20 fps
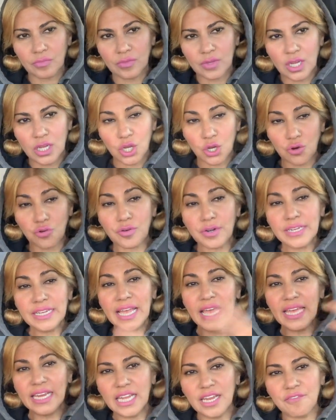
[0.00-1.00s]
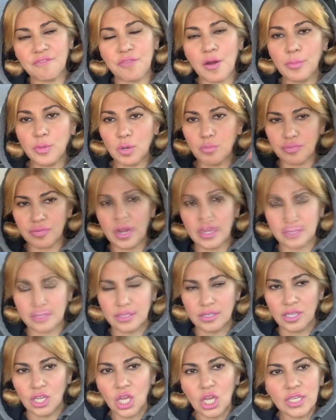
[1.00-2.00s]
created from your present.
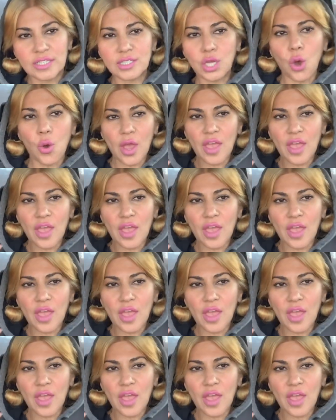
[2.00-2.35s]
So